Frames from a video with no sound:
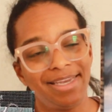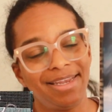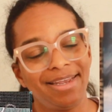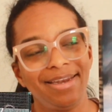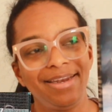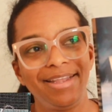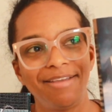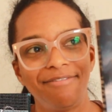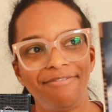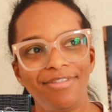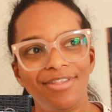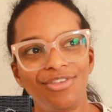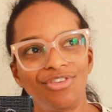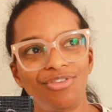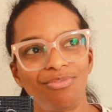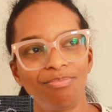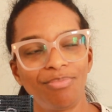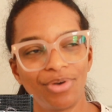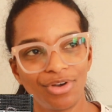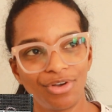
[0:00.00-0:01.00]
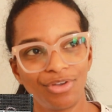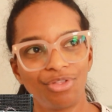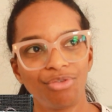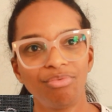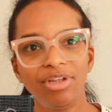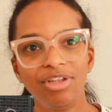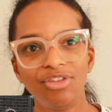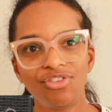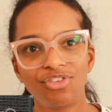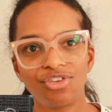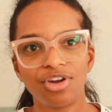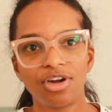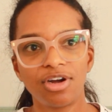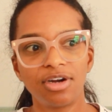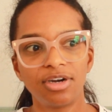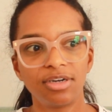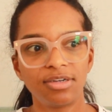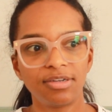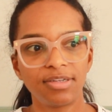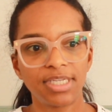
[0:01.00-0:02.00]
did give this book 3
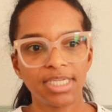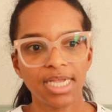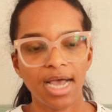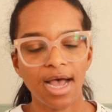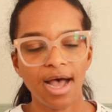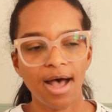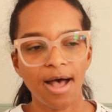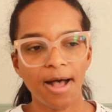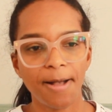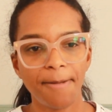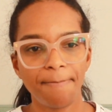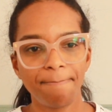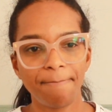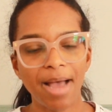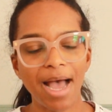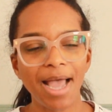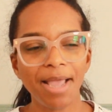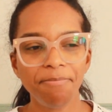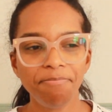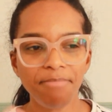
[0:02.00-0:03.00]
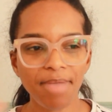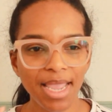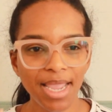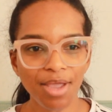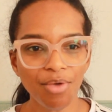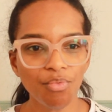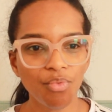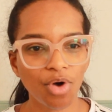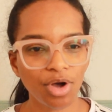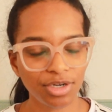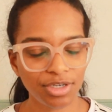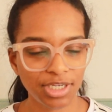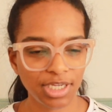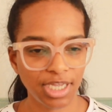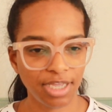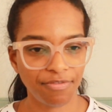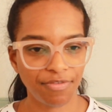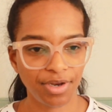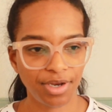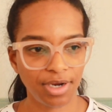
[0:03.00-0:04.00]
stars. I may want to
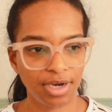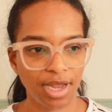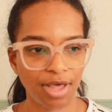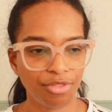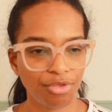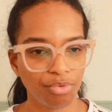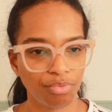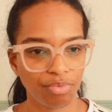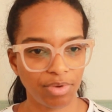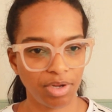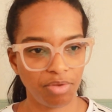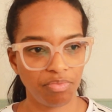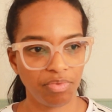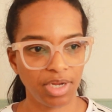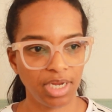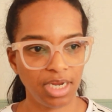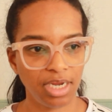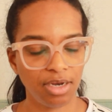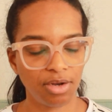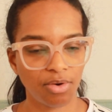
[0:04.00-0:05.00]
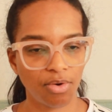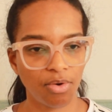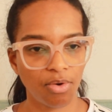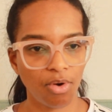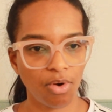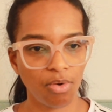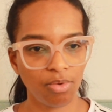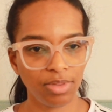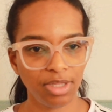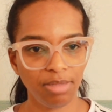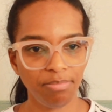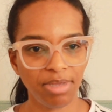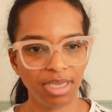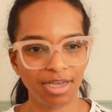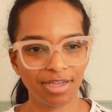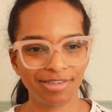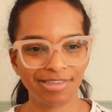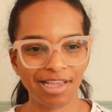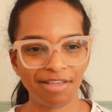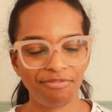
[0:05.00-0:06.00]
give it another reread only
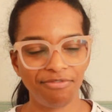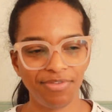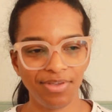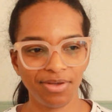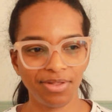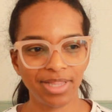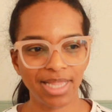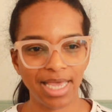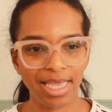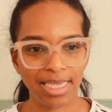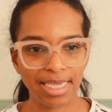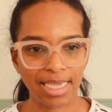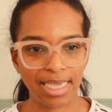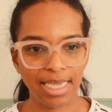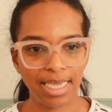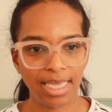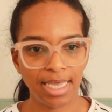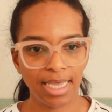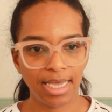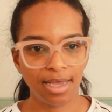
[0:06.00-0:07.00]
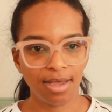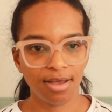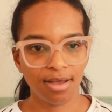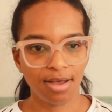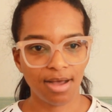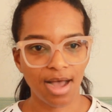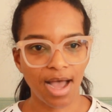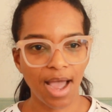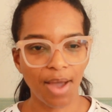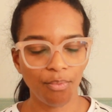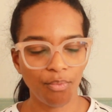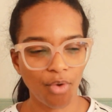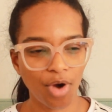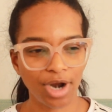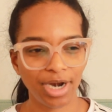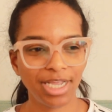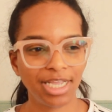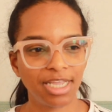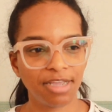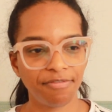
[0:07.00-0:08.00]
because I feel like I
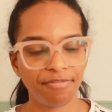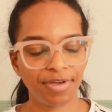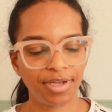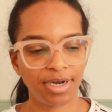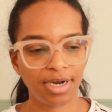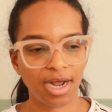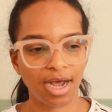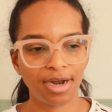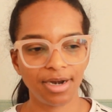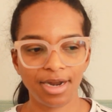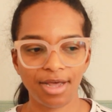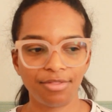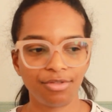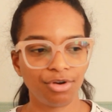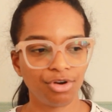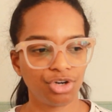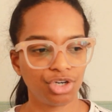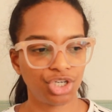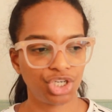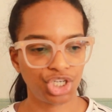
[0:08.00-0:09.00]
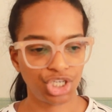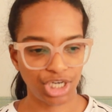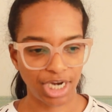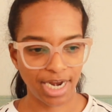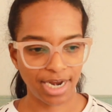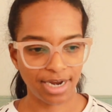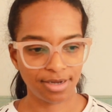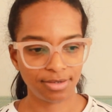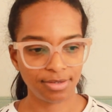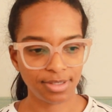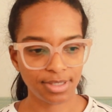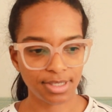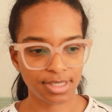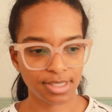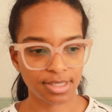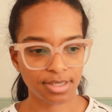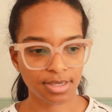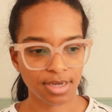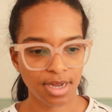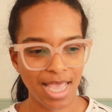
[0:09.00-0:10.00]
want to give it another
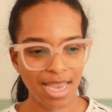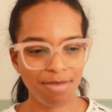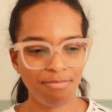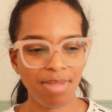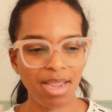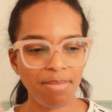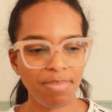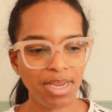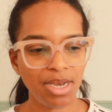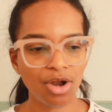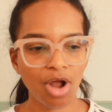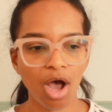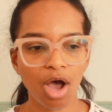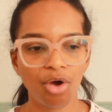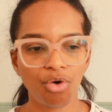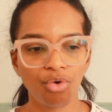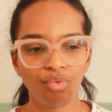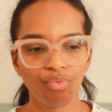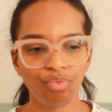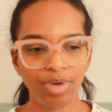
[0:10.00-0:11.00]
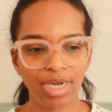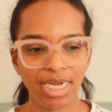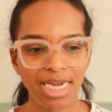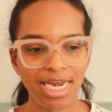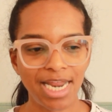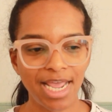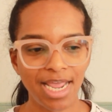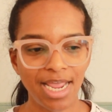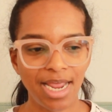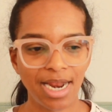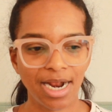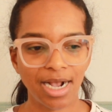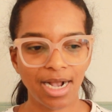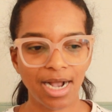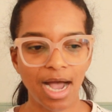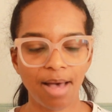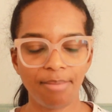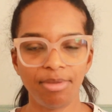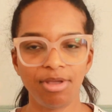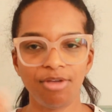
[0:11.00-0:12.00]
chance and maybe not read it
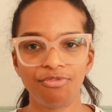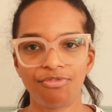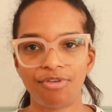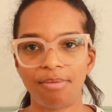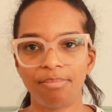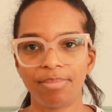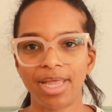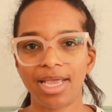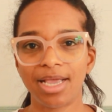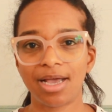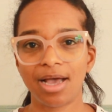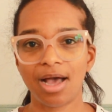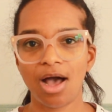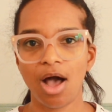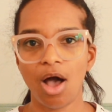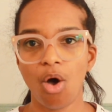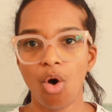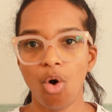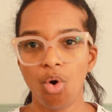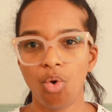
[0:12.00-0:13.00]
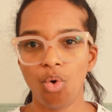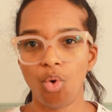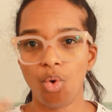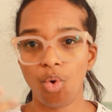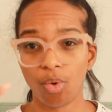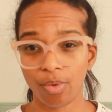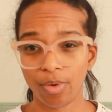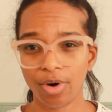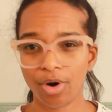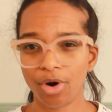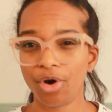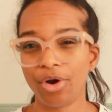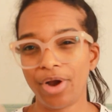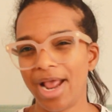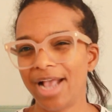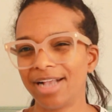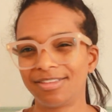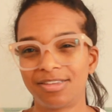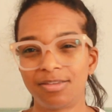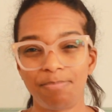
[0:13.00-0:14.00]
coming from like a horror or
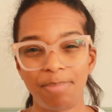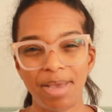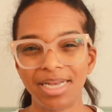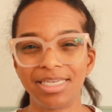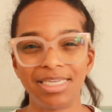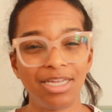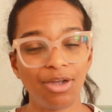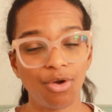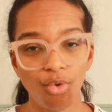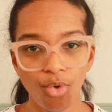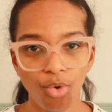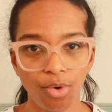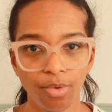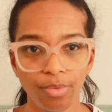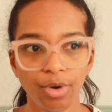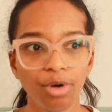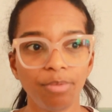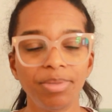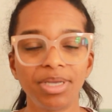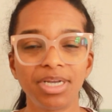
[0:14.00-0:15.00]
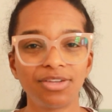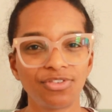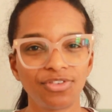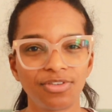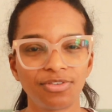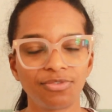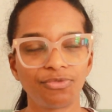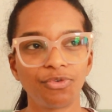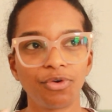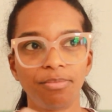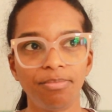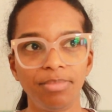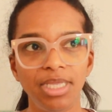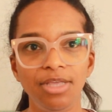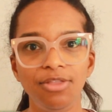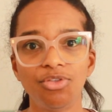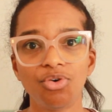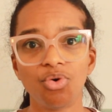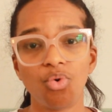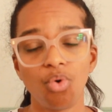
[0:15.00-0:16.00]
expecting horror, because for
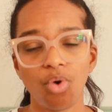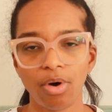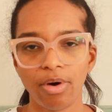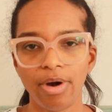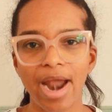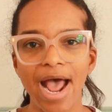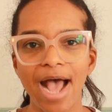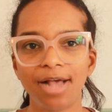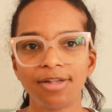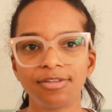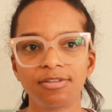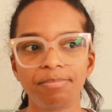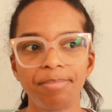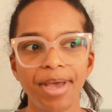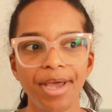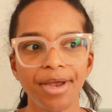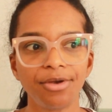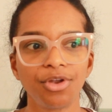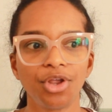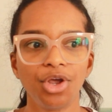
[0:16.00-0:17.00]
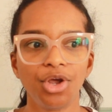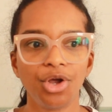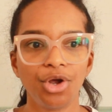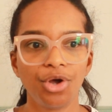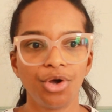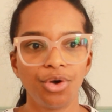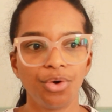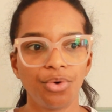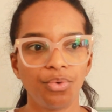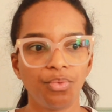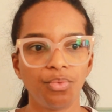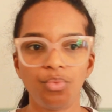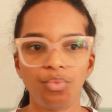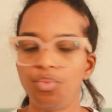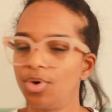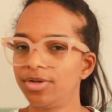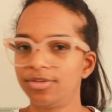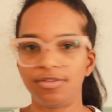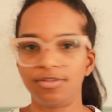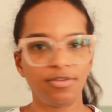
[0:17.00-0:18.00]
me the horror aspect
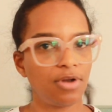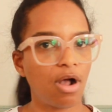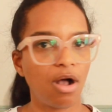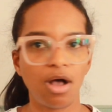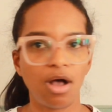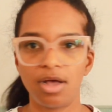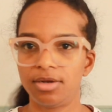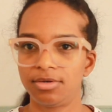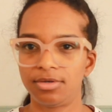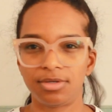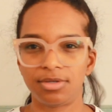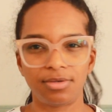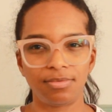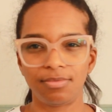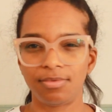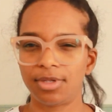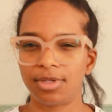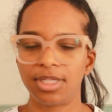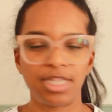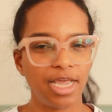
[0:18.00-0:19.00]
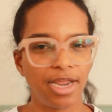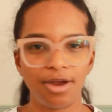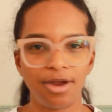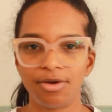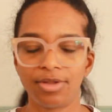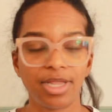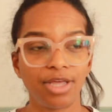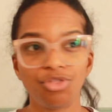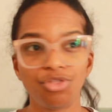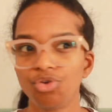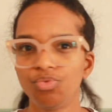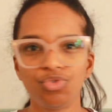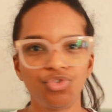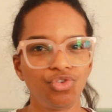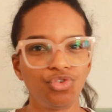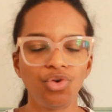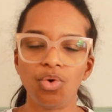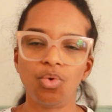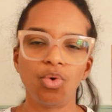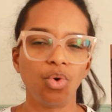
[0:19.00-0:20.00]
was not there. Like, there
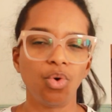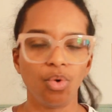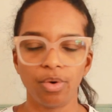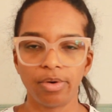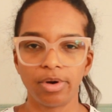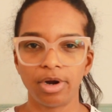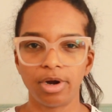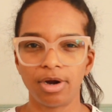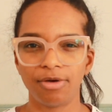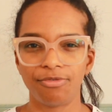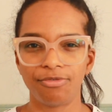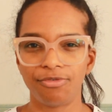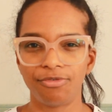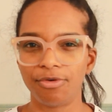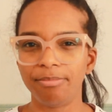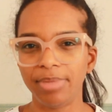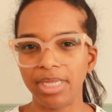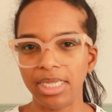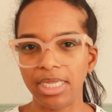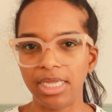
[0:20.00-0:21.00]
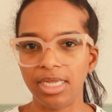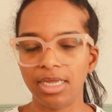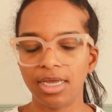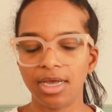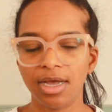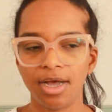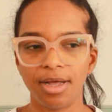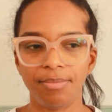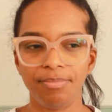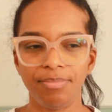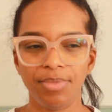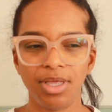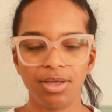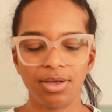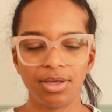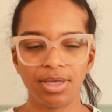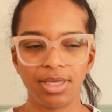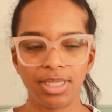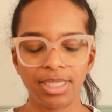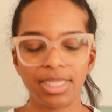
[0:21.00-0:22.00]
was no horror for me. It